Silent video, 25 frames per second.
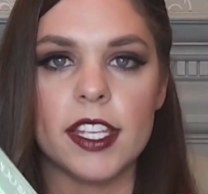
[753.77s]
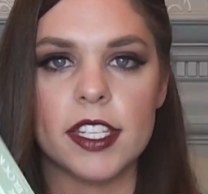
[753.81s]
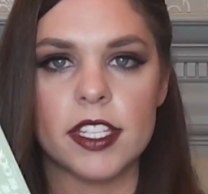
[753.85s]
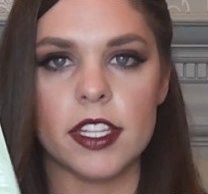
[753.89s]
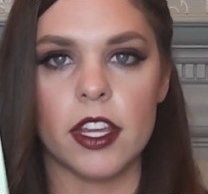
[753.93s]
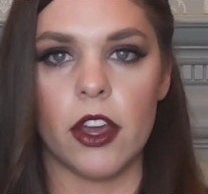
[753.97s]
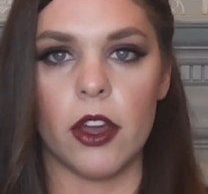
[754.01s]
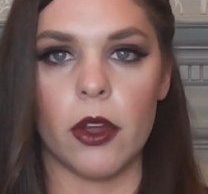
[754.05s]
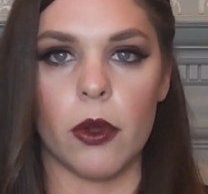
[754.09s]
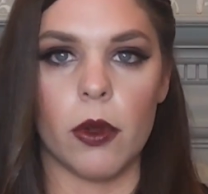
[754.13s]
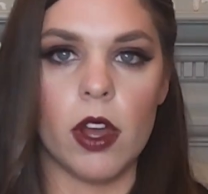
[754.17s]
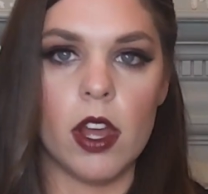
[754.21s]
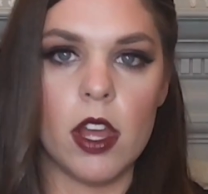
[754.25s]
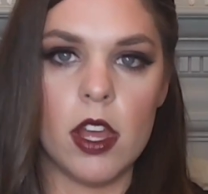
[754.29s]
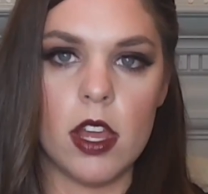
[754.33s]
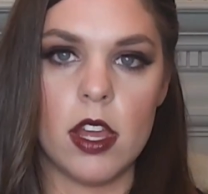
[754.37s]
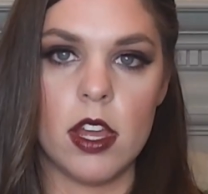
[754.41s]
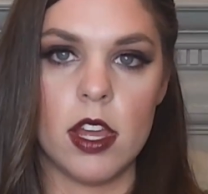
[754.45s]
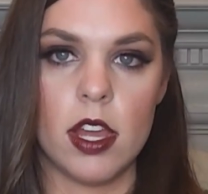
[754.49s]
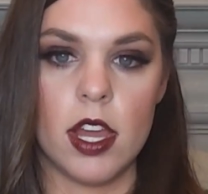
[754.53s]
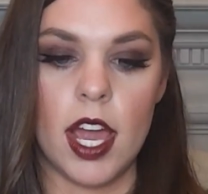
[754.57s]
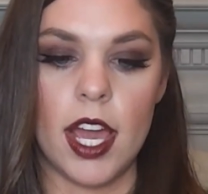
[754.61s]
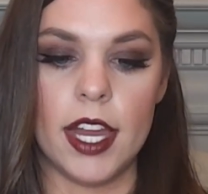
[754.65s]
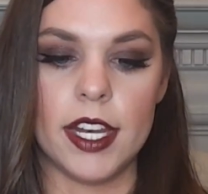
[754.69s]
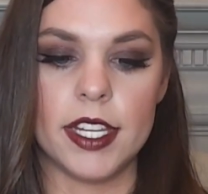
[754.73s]
So
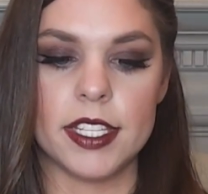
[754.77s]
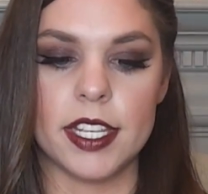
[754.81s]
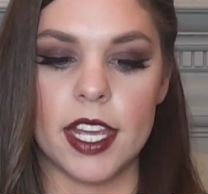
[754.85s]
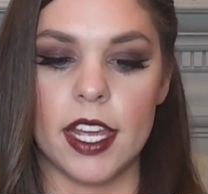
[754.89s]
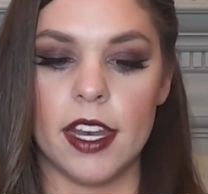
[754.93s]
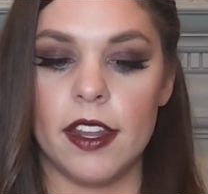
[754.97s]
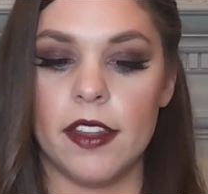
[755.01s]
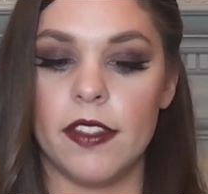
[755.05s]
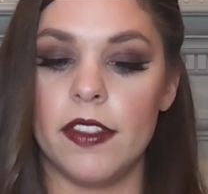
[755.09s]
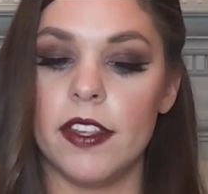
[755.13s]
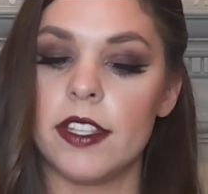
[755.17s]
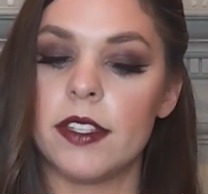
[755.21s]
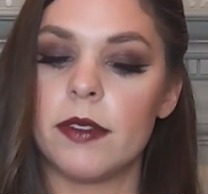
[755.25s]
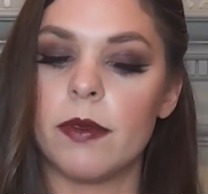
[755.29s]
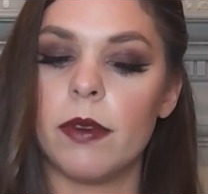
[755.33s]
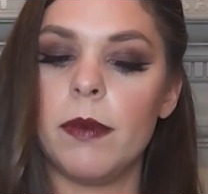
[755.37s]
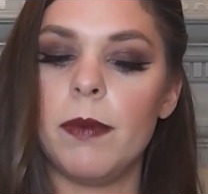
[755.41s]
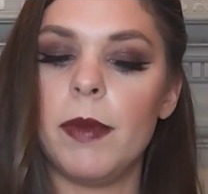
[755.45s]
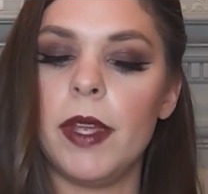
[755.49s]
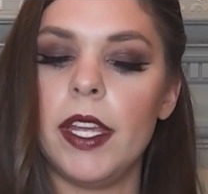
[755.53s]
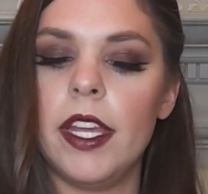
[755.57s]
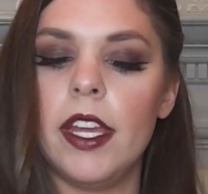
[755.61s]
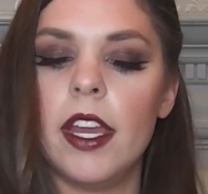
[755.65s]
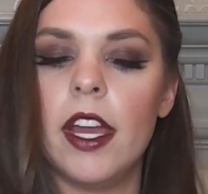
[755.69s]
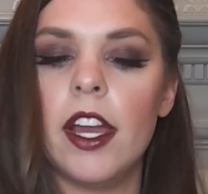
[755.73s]
I decided this would
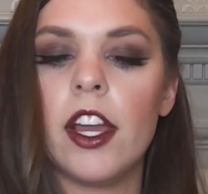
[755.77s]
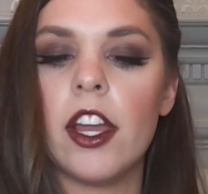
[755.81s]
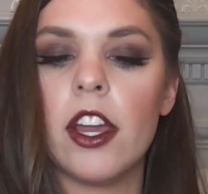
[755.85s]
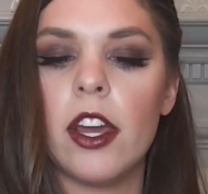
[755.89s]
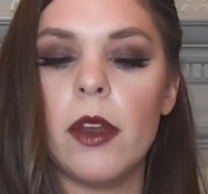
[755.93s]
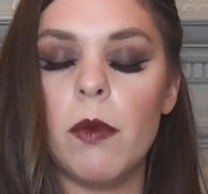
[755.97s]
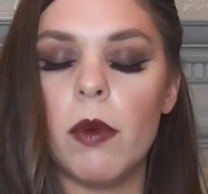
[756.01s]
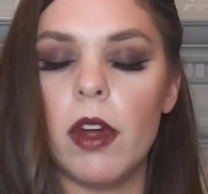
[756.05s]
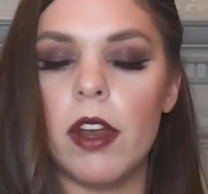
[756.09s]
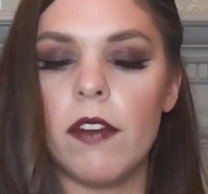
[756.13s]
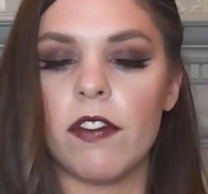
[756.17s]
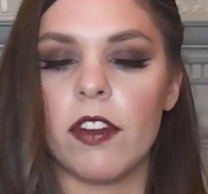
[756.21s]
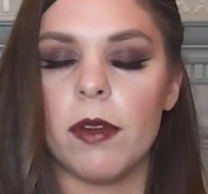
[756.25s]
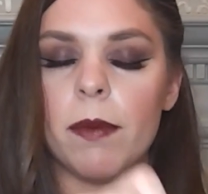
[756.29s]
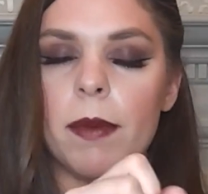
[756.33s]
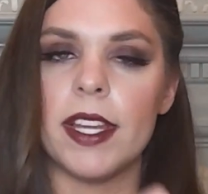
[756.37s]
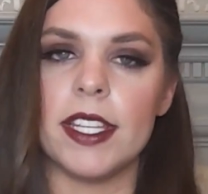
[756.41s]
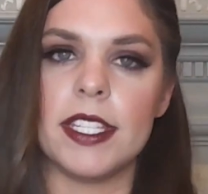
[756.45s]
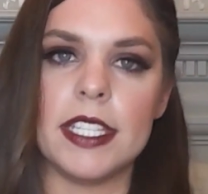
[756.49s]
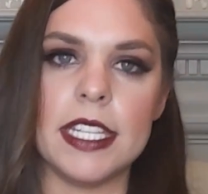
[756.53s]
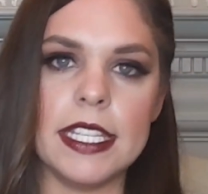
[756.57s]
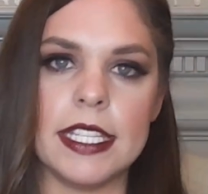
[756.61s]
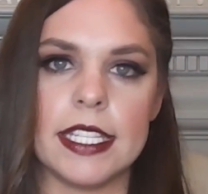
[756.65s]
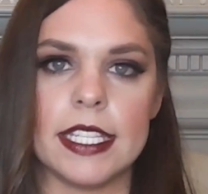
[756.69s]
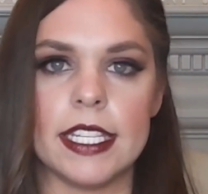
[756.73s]
be a good one for my
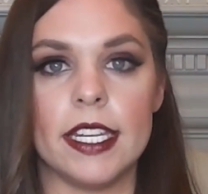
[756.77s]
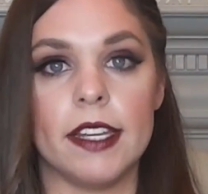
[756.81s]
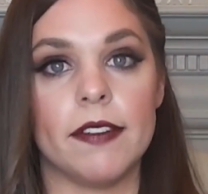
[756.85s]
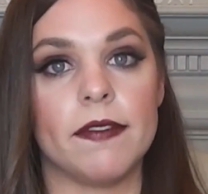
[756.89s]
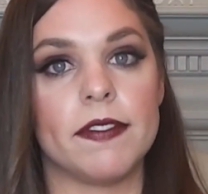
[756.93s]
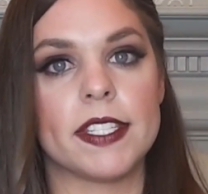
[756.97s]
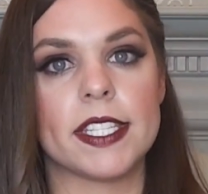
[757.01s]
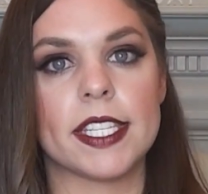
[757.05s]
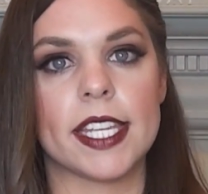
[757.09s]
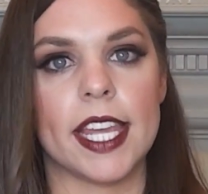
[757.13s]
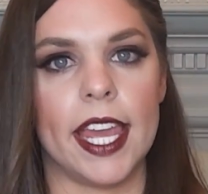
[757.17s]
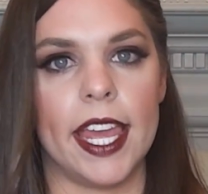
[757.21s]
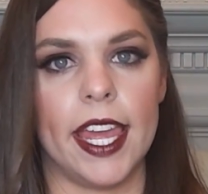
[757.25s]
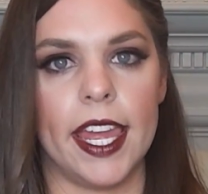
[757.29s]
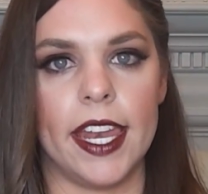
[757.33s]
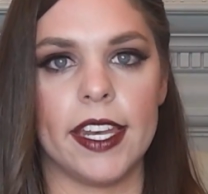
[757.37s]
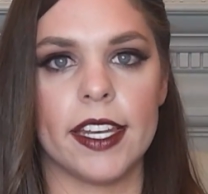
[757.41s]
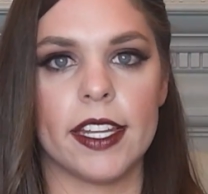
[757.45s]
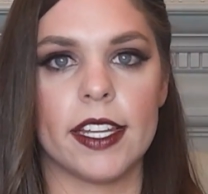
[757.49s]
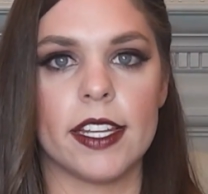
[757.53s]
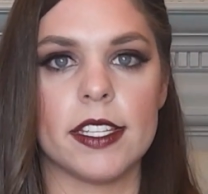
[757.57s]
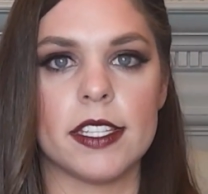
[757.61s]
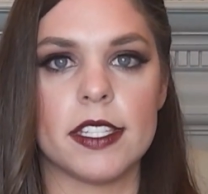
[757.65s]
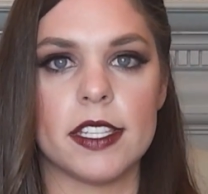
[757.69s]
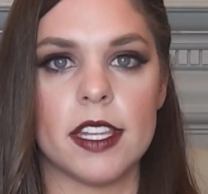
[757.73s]
sensitive skin,
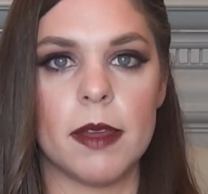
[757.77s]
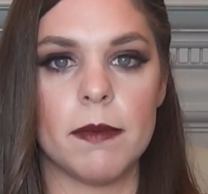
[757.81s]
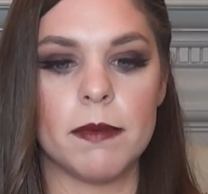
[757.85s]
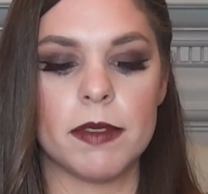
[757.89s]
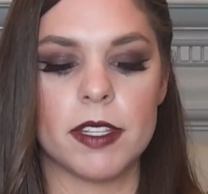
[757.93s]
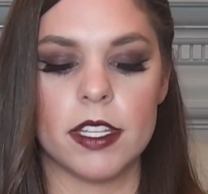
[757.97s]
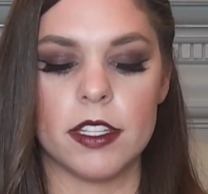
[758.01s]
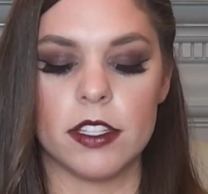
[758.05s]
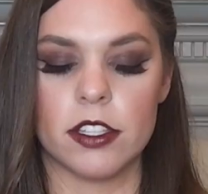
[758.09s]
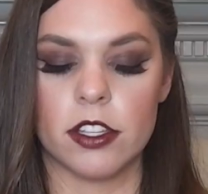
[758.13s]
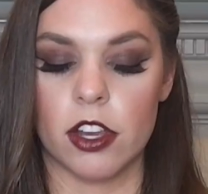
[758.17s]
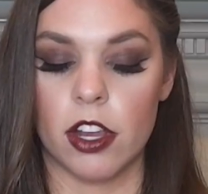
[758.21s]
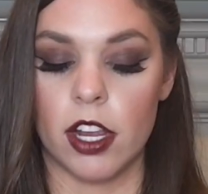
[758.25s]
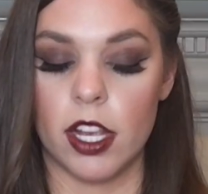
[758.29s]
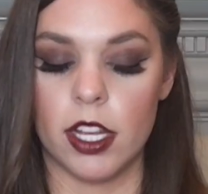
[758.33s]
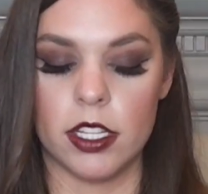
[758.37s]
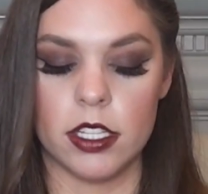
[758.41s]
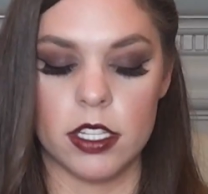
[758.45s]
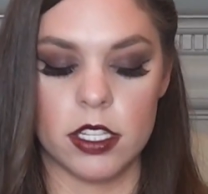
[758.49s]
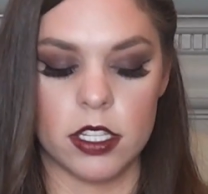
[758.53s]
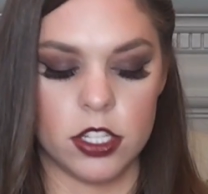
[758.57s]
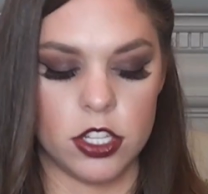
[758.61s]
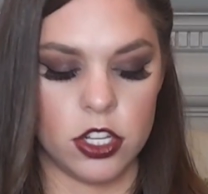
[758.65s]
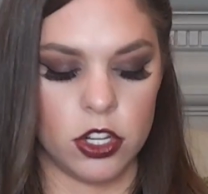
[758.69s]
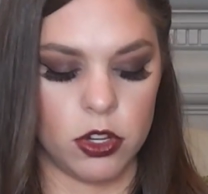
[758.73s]
because some
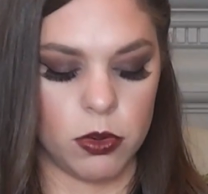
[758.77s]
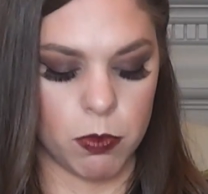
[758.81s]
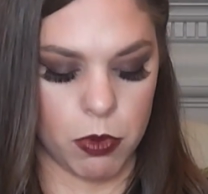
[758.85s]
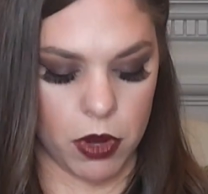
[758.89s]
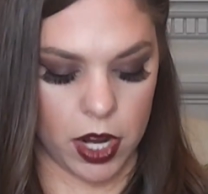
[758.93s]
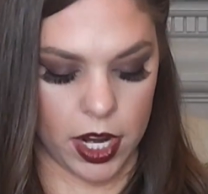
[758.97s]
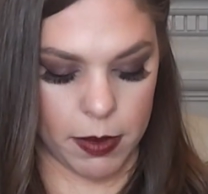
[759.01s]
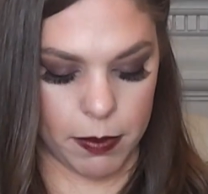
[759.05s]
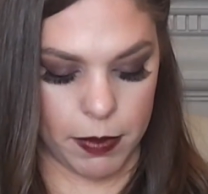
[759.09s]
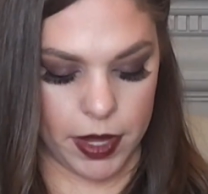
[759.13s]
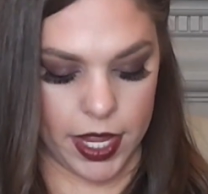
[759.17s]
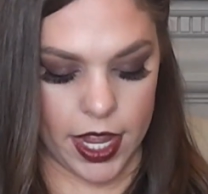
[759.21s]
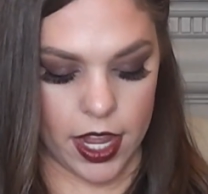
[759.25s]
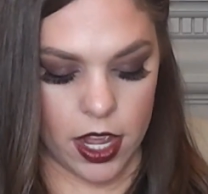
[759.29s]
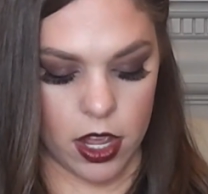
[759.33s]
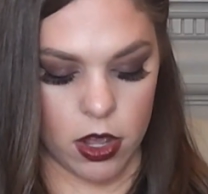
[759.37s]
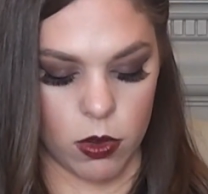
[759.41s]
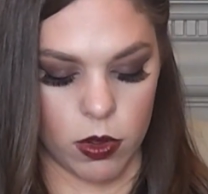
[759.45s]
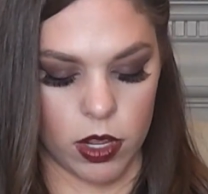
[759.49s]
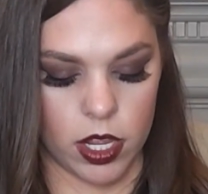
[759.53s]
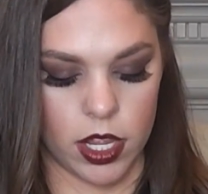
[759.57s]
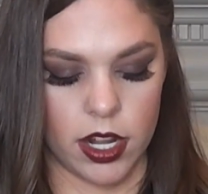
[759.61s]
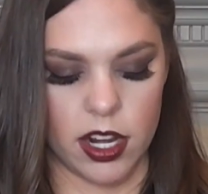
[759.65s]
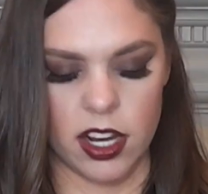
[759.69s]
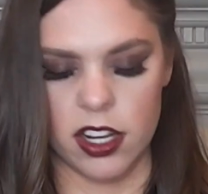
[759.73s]
sunscreens do break me
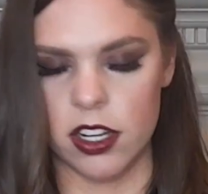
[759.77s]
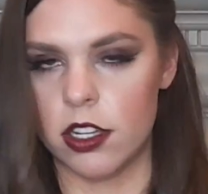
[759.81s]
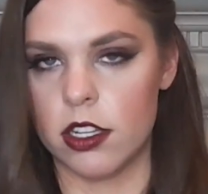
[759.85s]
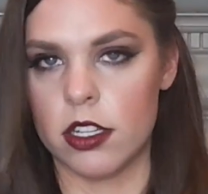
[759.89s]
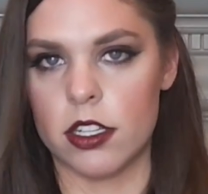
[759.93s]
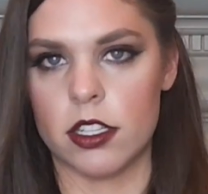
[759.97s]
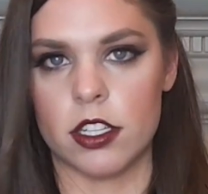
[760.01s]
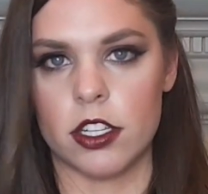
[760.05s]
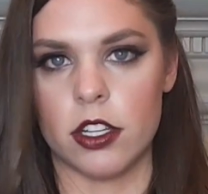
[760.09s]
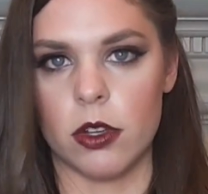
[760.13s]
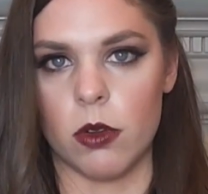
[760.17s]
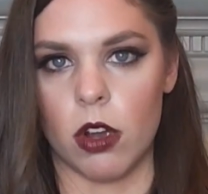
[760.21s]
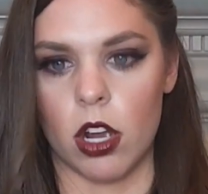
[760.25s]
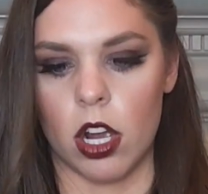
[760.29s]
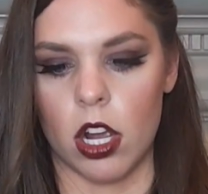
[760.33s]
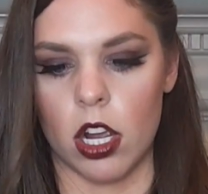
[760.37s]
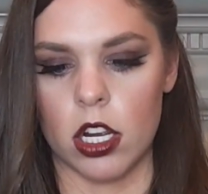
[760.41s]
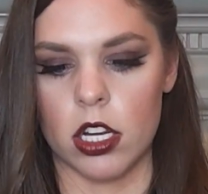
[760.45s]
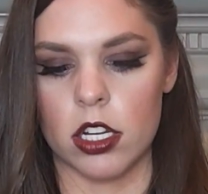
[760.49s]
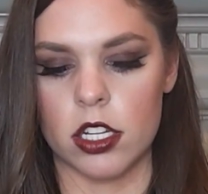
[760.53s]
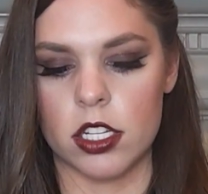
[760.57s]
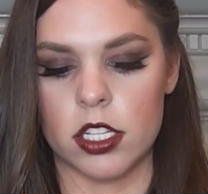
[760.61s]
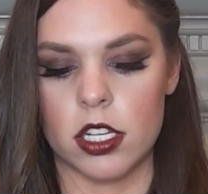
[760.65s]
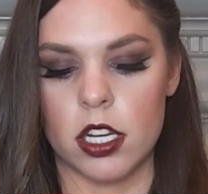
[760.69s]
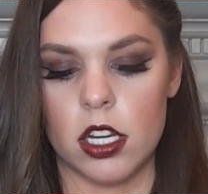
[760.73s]
out and are just too
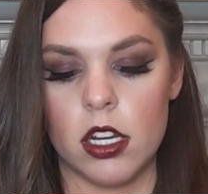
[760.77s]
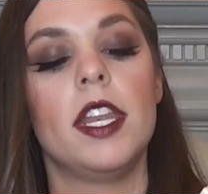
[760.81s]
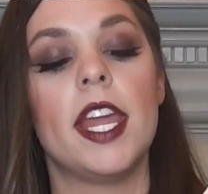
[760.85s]
harsh.